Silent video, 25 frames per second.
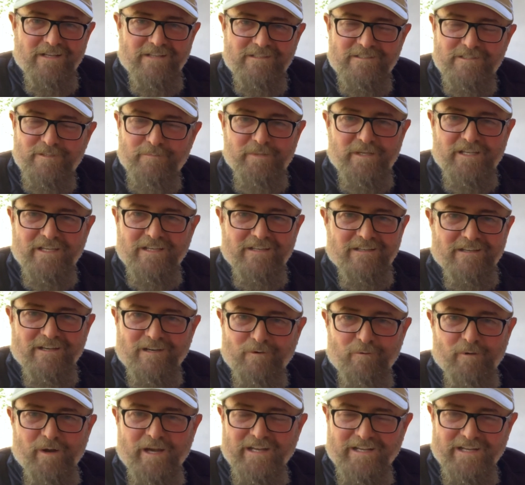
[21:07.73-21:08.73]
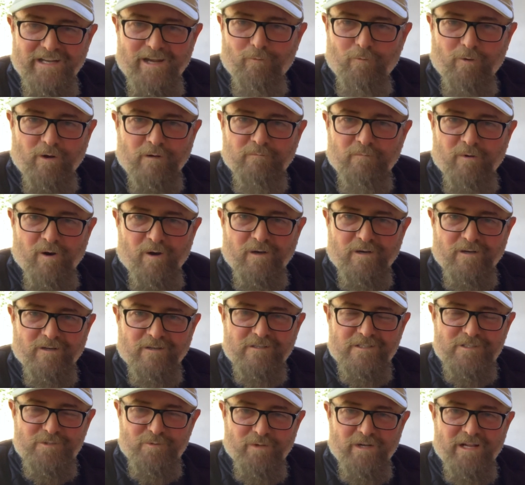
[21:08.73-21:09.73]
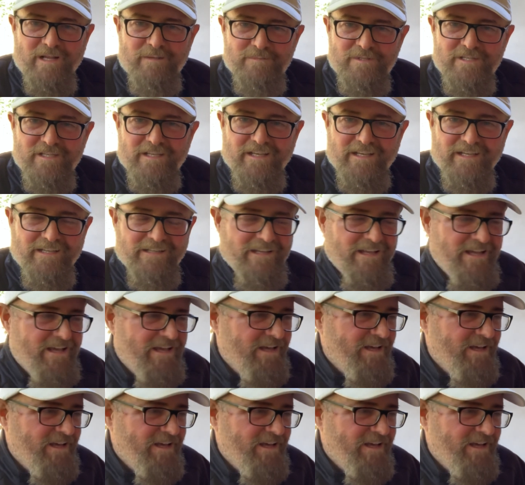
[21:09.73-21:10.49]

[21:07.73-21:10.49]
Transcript: to be a great network marketer is what I'm saying.